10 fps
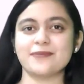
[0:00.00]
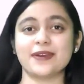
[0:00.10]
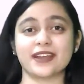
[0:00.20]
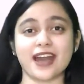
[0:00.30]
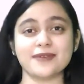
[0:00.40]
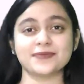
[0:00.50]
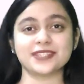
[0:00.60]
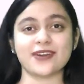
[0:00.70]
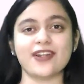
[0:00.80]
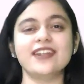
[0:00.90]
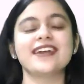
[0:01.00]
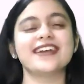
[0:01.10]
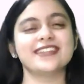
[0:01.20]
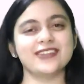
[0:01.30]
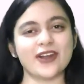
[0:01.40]
becomes your
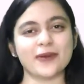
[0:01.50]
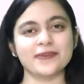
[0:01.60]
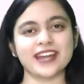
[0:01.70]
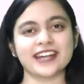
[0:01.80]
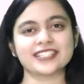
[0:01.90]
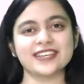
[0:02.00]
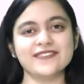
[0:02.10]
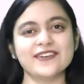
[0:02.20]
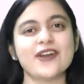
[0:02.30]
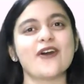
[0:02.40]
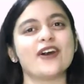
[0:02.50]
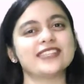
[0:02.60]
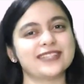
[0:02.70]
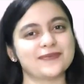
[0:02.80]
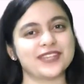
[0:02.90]
nominative
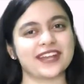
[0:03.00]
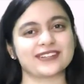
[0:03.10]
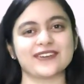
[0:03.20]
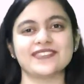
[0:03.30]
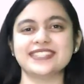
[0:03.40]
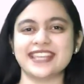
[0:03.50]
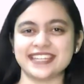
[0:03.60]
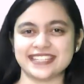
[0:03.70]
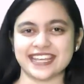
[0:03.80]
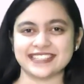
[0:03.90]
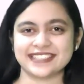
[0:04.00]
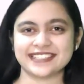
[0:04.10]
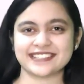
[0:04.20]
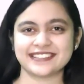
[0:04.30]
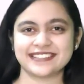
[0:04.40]
or subject of the sentence.